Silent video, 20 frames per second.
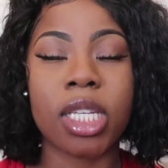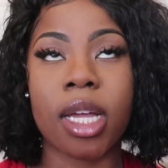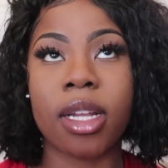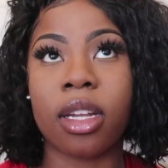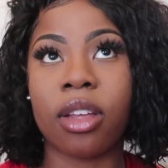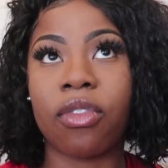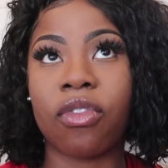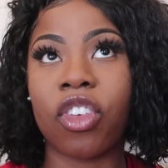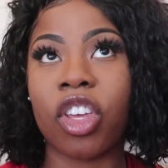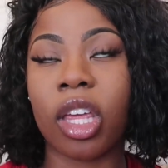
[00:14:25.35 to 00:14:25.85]
I
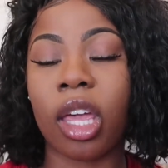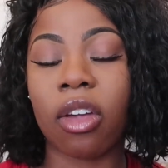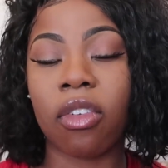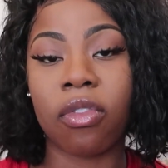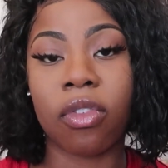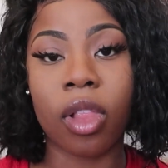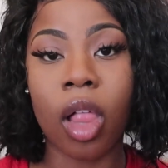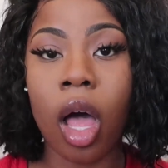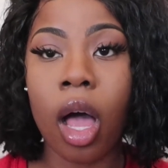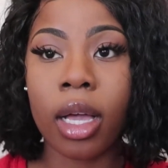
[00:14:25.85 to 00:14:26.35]
didn't feel
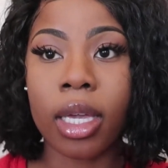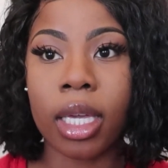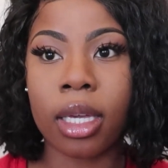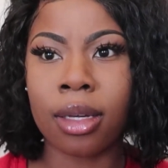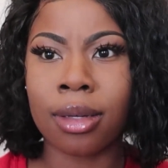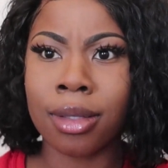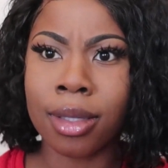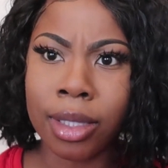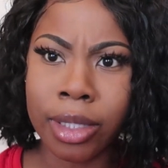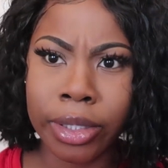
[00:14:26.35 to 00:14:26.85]
like
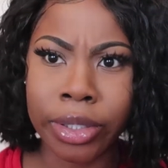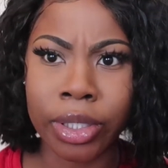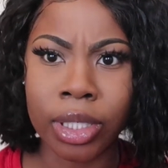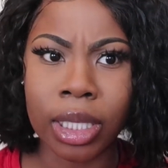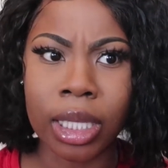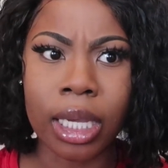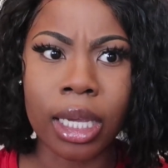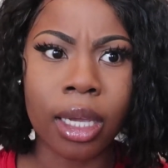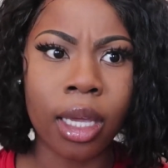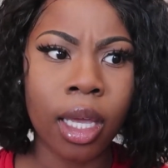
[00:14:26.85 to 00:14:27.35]
vlogging
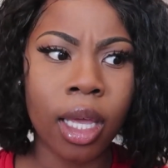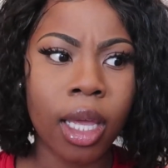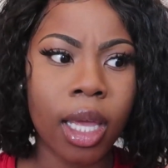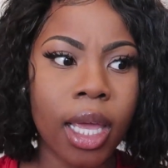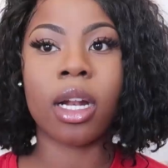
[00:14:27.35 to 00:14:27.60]
clearly.